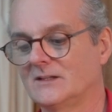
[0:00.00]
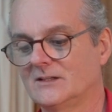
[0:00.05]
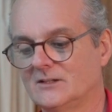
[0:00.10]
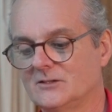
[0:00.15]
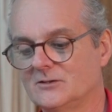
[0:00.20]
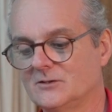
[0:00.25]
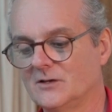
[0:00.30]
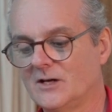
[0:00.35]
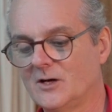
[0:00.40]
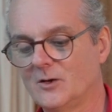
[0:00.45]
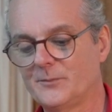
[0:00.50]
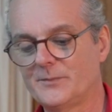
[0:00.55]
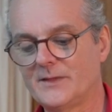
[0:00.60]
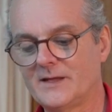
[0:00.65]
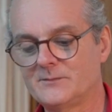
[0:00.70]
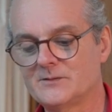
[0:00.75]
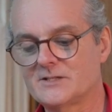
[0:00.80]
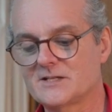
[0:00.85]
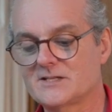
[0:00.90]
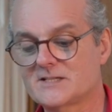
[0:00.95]
to help
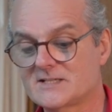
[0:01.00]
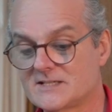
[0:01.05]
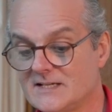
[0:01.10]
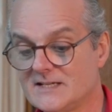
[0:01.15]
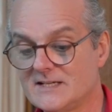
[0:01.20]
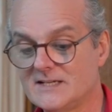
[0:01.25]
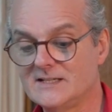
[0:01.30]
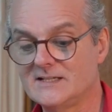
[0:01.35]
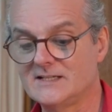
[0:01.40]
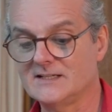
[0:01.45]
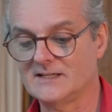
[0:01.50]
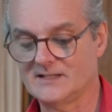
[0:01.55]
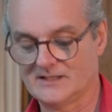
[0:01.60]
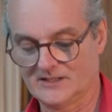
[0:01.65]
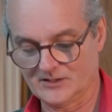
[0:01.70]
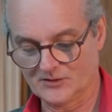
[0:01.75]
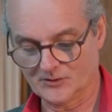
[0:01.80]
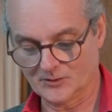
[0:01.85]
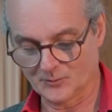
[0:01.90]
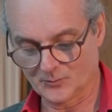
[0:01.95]
them to see
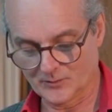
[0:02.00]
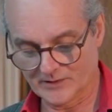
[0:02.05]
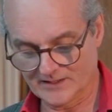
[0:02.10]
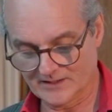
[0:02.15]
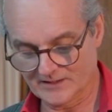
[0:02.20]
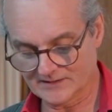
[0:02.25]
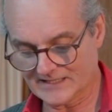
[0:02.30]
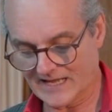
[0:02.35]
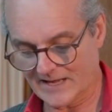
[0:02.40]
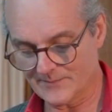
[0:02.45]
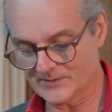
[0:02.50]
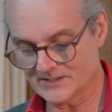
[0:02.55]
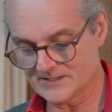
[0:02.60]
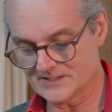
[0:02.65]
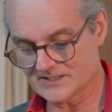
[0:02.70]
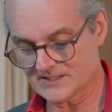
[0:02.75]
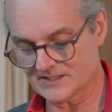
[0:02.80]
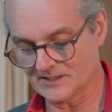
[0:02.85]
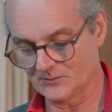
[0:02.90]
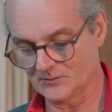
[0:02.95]
the real
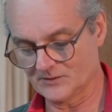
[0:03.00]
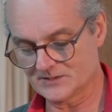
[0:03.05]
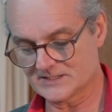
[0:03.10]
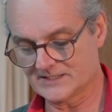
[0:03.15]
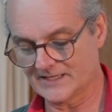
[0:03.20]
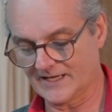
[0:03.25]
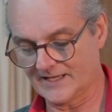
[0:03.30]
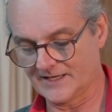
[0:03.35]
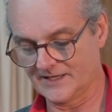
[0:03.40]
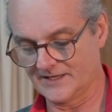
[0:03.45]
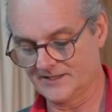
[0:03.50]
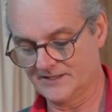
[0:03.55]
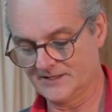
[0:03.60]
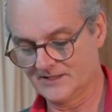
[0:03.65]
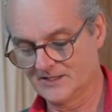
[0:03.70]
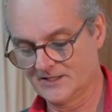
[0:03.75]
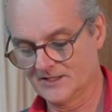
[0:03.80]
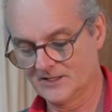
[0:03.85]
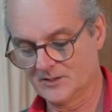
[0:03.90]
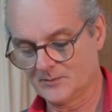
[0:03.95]
damage that was done
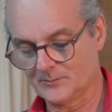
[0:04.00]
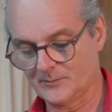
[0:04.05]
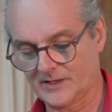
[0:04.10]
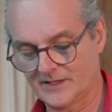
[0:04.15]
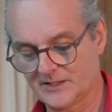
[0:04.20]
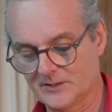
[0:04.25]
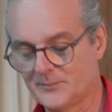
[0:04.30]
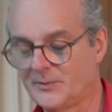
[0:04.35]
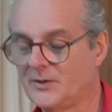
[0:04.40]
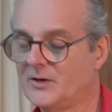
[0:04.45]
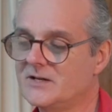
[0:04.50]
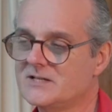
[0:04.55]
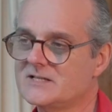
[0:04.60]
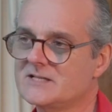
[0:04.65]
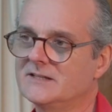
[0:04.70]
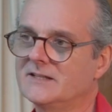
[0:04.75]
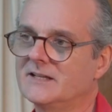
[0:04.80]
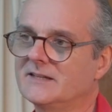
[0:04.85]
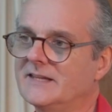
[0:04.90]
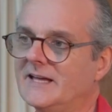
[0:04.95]
by the
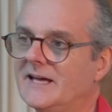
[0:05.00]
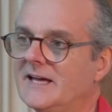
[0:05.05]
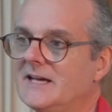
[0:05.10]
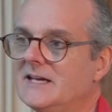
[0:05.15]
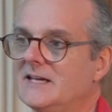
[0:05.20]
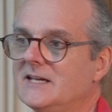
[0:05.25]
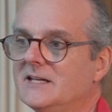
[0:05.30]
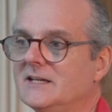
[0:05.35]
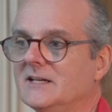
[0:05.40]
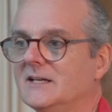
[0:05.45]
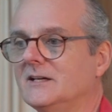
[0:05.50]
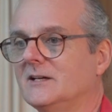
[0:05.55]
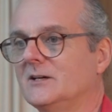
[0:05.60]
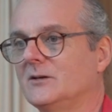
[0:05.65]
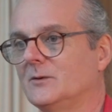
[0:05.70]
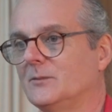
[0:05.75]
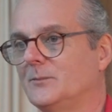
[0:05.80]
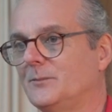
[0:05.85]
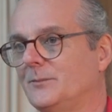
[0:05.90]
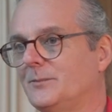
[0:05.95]
person that they
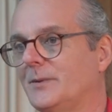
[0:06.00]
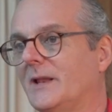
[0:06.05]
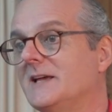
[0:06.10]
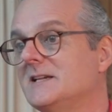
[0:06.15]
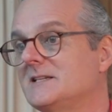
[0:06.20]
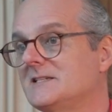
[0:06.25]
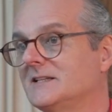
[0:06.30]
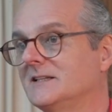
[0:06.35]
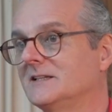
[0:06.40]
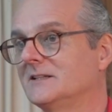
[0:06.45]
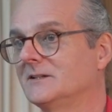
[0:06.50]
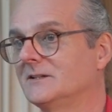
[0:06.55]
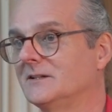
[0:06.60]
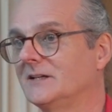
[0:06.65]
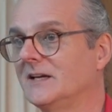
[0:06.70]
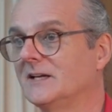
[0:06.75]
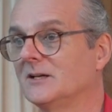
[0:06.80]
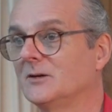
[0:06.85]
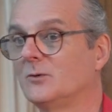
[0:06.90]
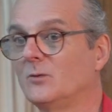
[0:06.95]
placed in
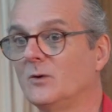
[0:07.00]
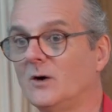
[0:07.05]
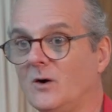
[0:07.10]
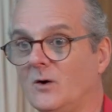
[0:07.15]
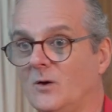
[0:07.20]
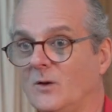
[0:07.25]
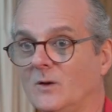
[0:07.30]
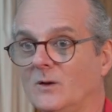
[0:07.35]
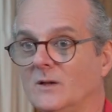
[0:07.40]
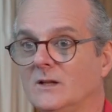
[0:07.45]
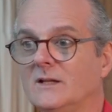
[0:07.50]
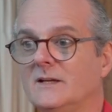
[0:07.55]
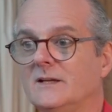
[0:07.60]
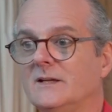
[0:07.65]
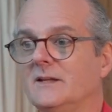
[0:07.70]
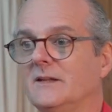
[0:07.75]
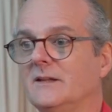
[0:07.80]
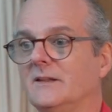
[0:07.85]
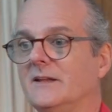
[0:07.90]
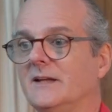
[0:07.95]
a role
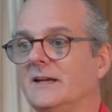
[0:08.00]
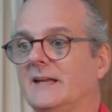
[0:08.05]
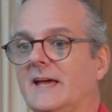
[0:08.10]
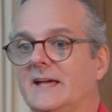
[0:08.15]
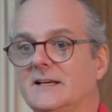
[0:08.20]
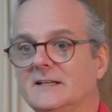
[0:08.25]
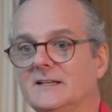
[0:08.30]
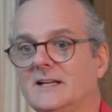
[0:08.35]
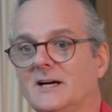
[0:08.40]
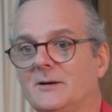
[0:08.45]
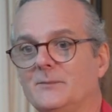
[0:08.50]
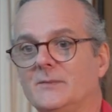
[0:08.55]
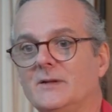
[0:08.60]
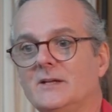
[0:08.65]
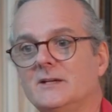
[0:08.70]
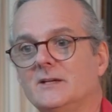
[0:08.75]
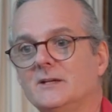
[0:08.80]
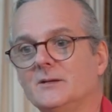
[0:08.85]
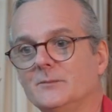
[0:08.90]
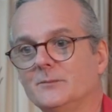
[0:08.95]
that ended up
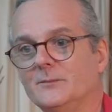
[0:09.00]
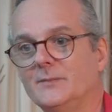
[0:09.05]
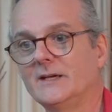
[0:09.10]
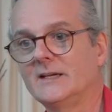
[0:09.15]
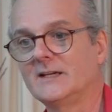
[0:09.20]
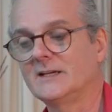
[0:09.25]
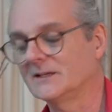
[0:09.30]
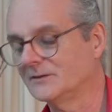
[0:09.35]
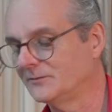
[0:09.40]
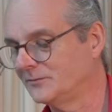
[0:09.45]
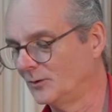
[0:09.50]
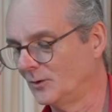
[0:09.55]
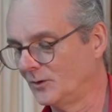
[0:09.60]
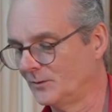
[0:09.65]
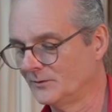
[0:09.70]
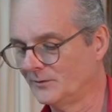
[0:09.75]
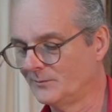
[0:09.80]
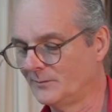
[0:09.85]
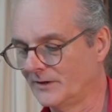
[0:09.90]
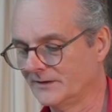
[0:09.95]
being a
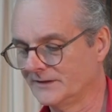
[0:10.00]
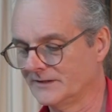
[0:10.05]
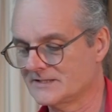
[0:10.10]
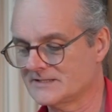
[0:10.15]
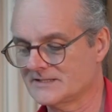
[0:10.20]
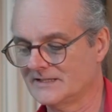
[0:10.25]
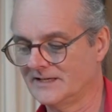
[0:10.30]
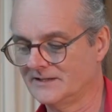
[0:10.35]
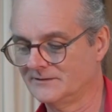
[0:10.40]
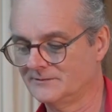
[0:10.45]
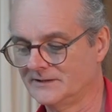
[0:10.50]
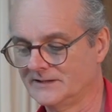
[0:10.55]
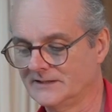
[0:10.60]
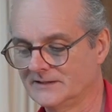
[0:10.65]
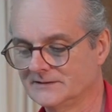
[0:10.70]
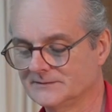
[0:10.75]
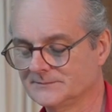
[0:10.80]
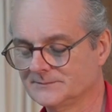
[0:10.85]
form of modern slavery.